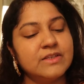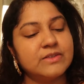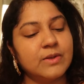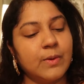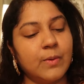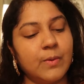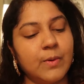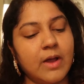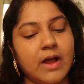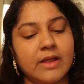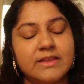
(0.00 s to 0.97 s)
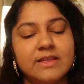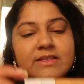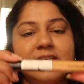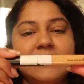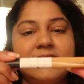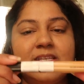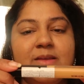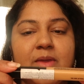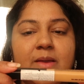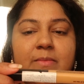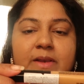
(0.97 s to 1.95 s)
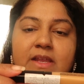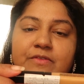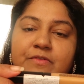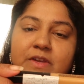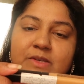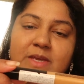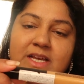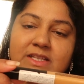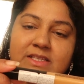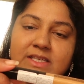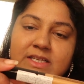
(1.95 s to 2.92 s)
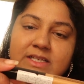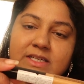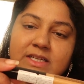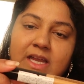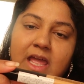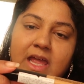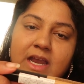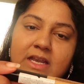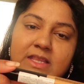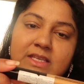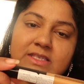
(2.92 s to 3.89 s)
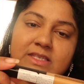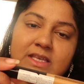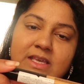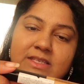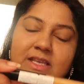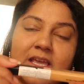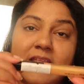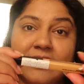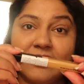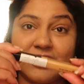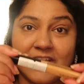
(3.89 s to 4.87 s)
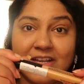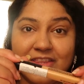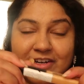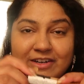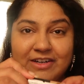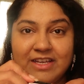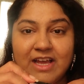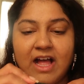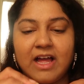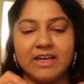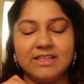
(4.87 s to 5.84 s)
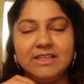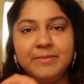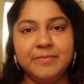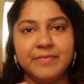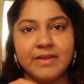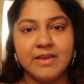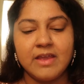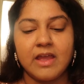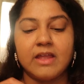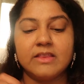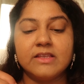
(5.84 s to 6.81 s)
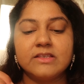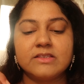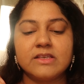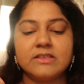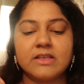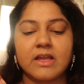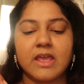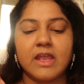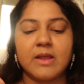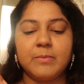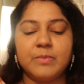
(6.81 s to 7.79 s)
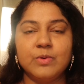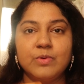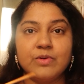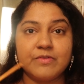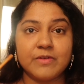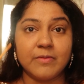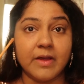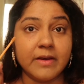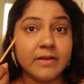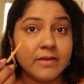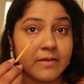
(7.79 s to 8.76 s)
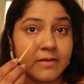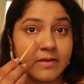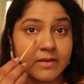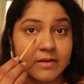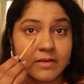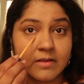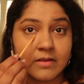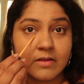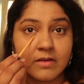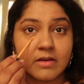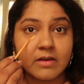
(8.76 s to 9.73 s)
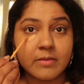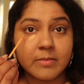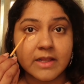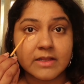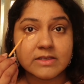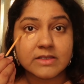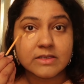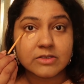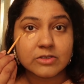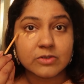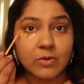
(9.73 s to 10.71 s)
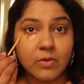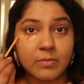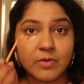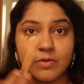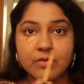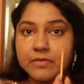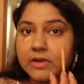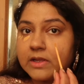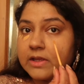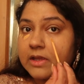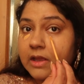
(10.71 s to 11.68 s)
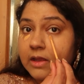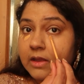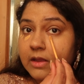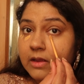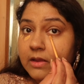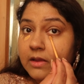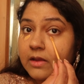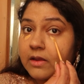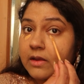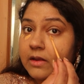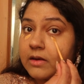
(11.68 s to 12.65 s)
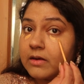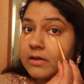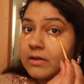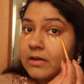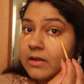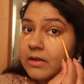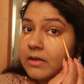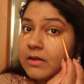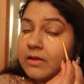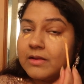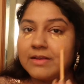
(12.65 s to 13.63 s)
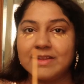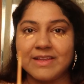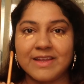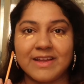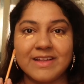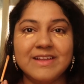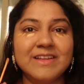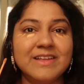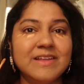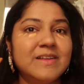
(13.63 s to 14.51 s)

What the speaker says: So this is the Maybelline Fit Me Concealer, and this is in the shade 30 Honey. And this is again a beautiful one. It blends in so beautifully, and yeah.